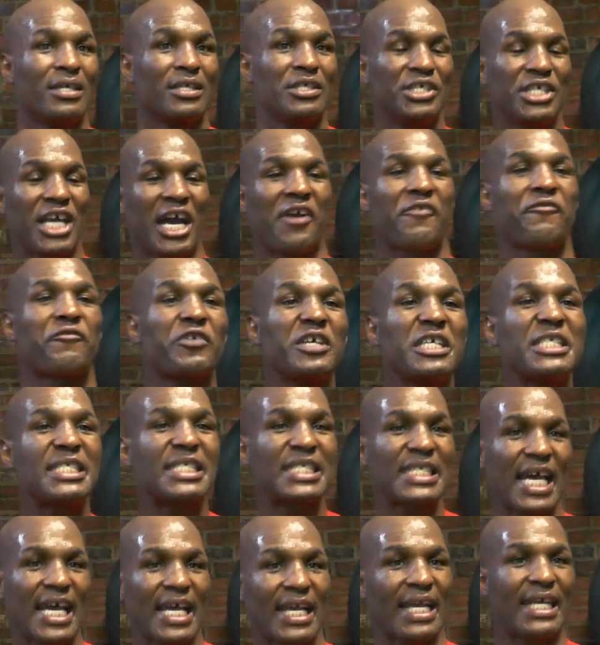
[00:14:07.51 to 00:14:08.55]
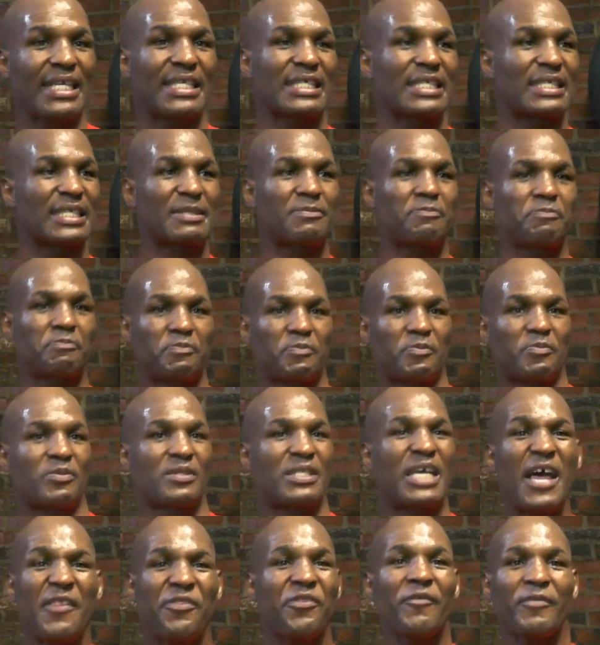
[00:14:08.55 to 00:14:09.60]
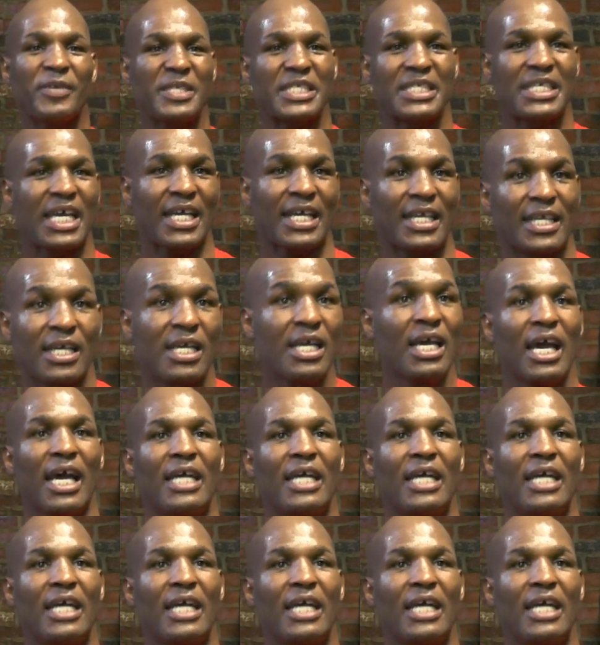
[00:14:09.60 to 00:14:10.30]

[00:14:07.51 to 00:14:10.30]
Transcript: You got to reset at the 10th of a second,